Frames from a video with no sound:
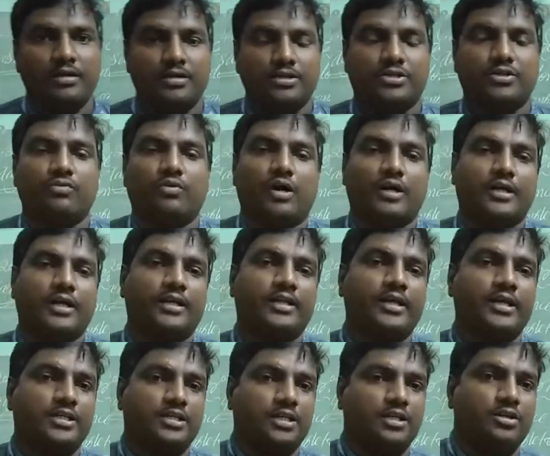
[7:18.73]
So what are
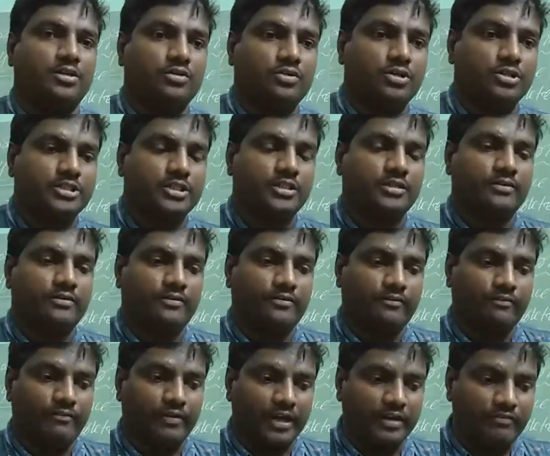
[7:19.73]
the yes or no question?
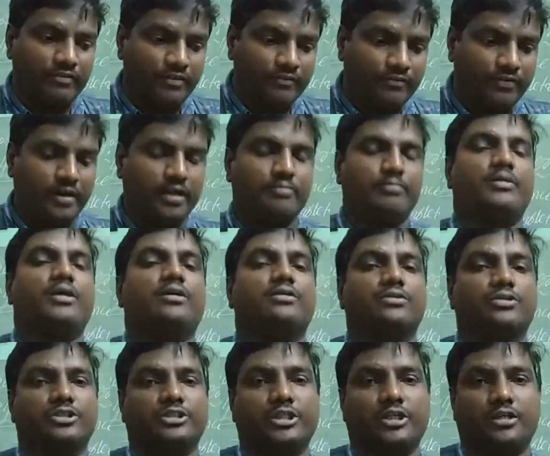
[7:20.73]
When we frame the
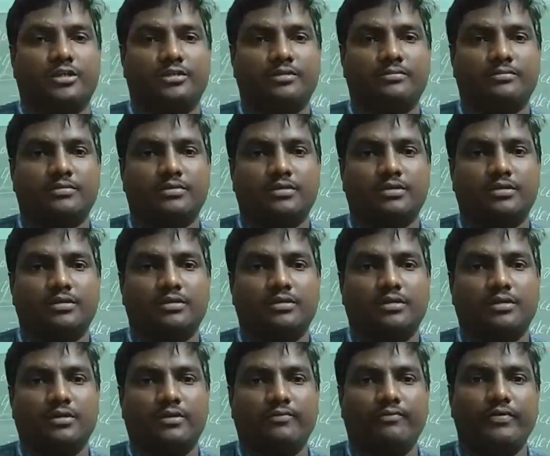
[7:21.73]
question
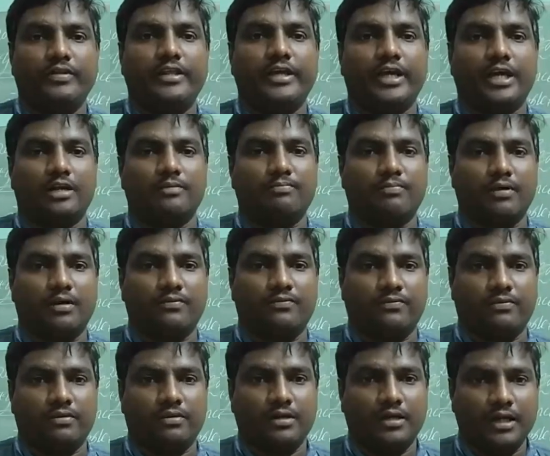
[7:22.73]
with the help
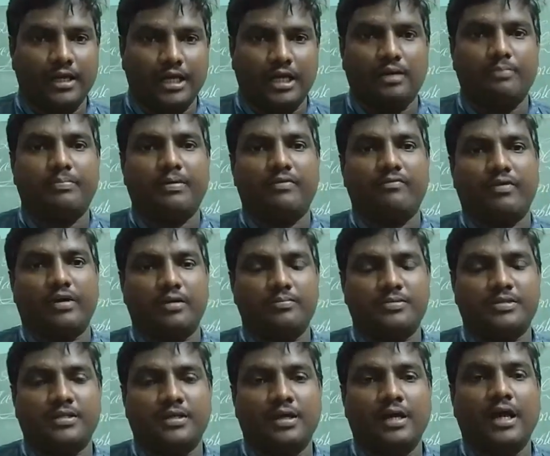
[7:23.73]
of helping
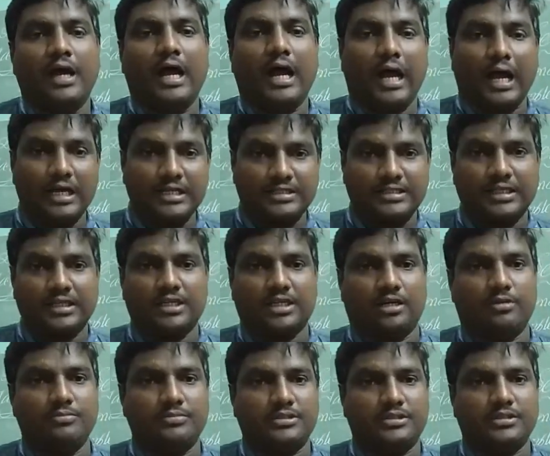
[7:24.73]
verbs, answer
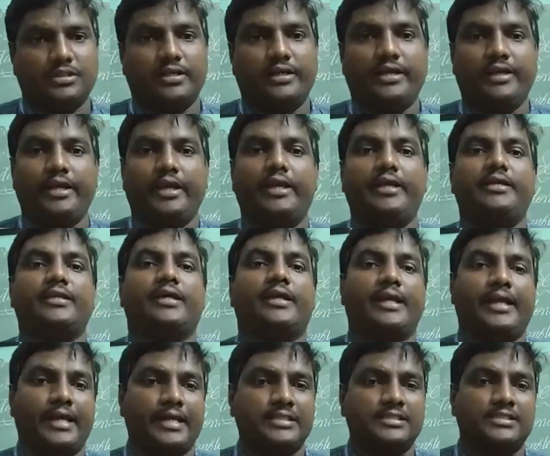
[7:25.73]
comes
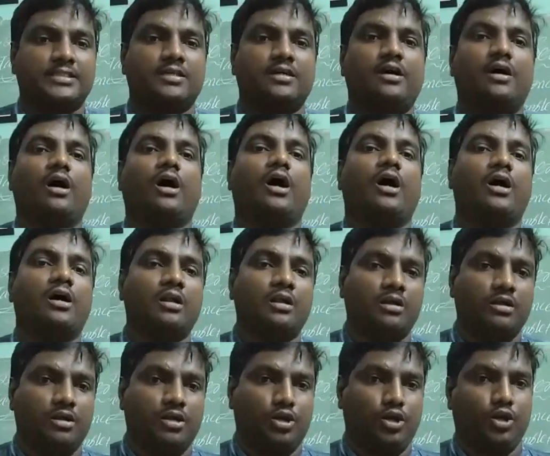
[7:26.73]
either yes
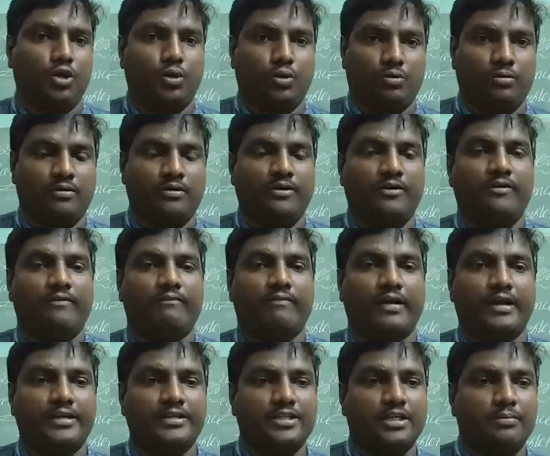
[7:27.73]
or no.
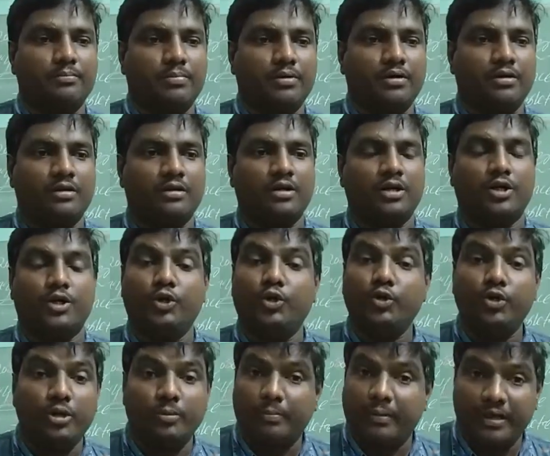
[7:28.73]
For example, do
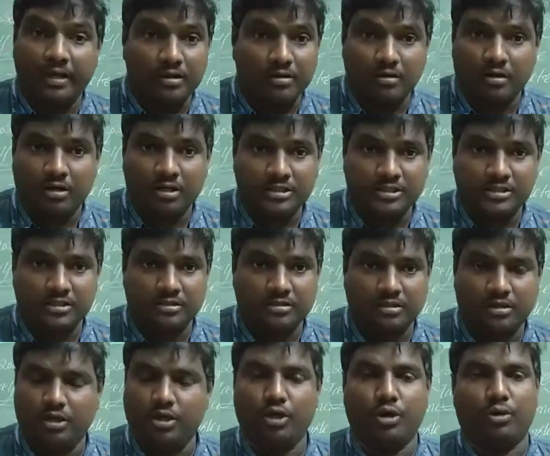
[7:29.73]
you play chords?
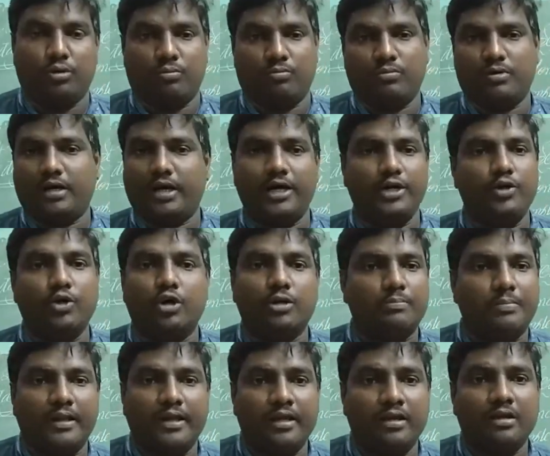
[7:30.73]
No, I
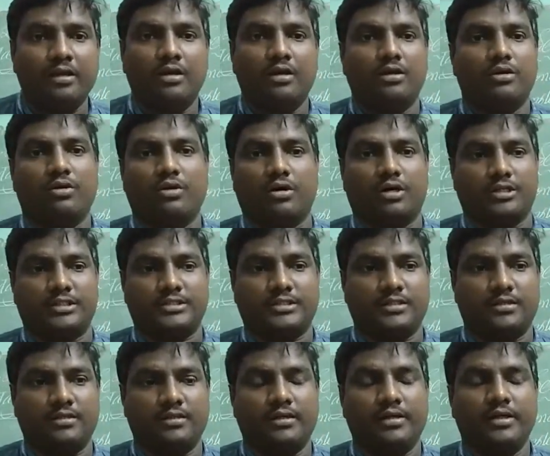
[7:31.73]
don't play
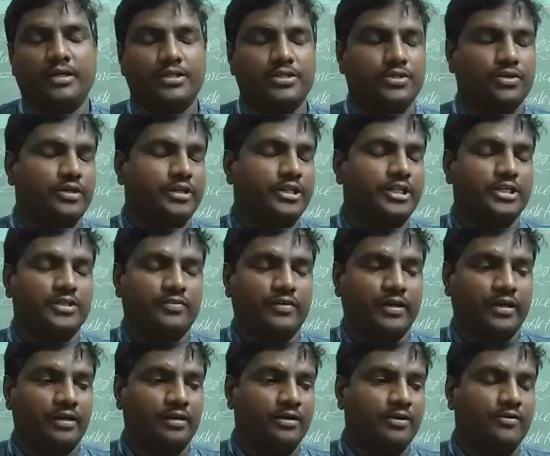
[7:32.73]
chords. So in this
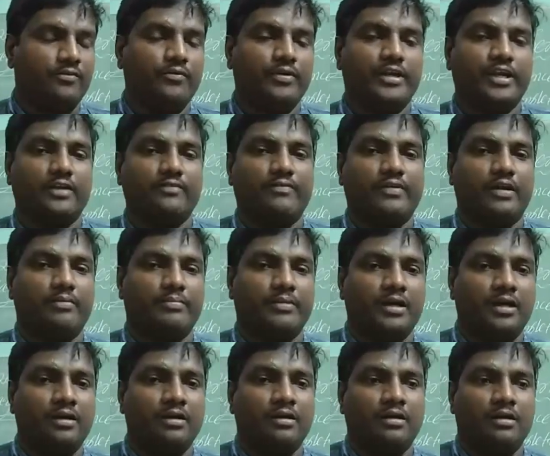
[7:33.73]
way, we can frame
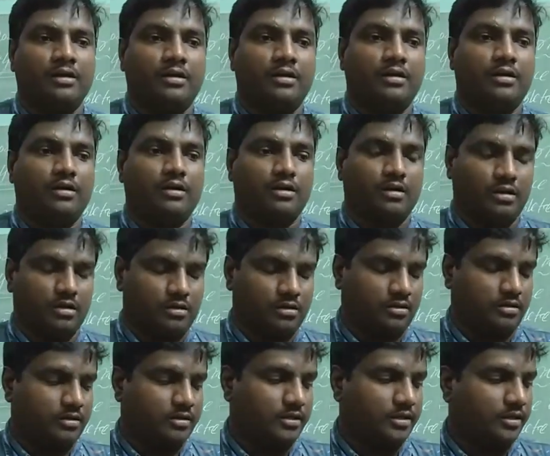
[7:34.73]
the
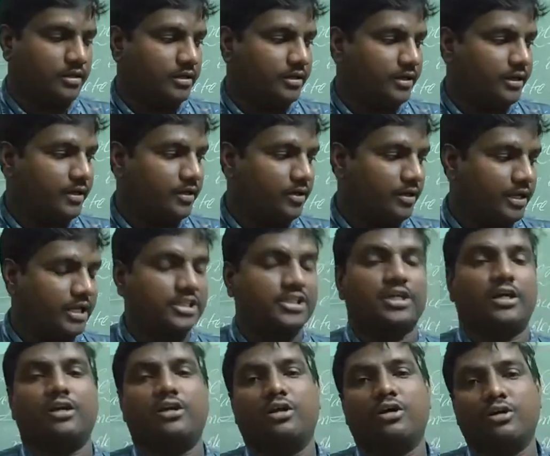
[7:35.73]
yes
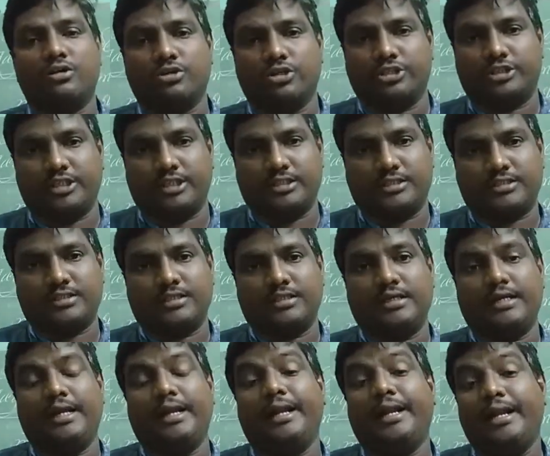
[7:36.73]
or no questions.
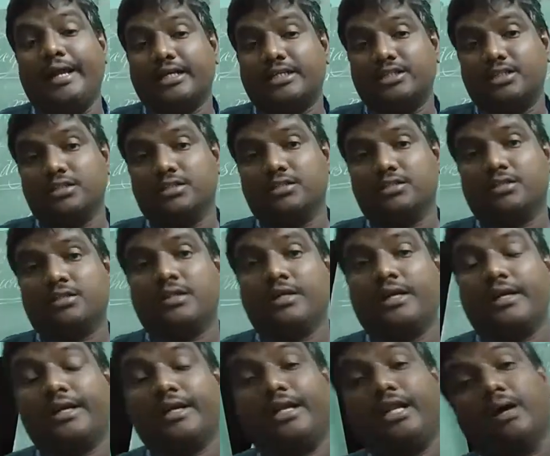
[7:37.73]
Next,
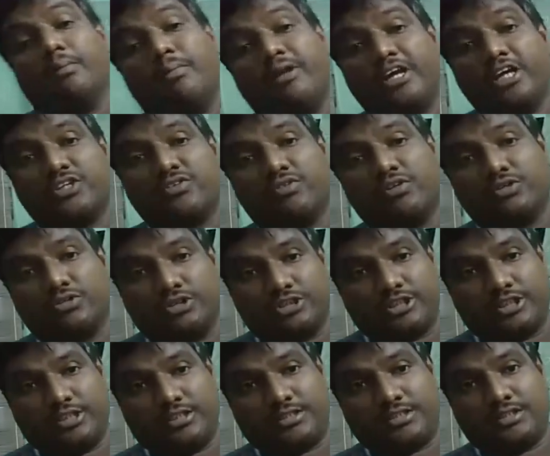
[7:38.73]
WH word
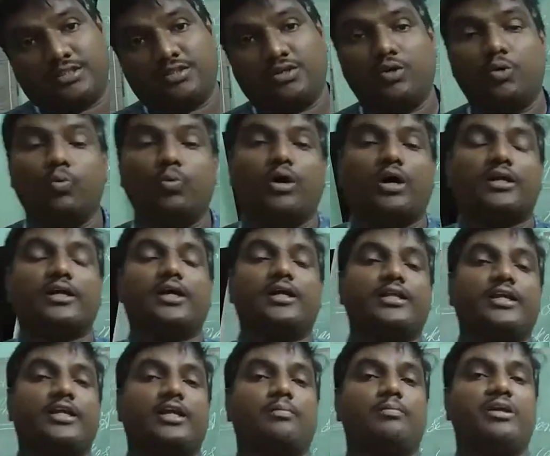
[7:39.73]
questions. What
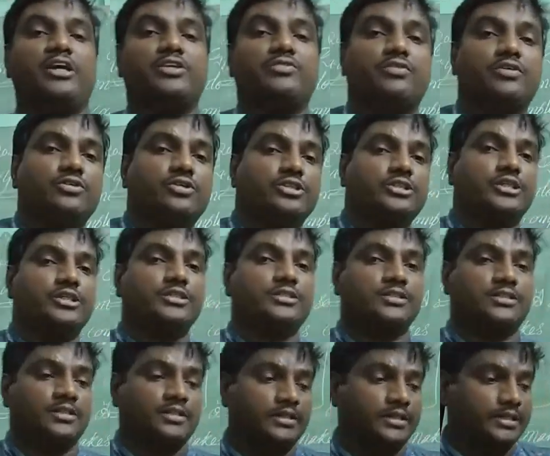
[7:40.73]
are the WH word
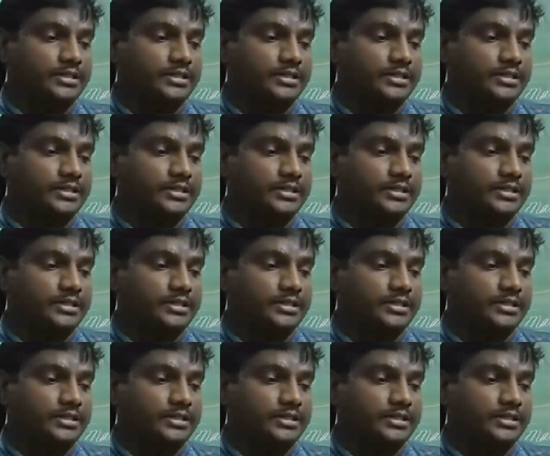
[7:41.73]
questions?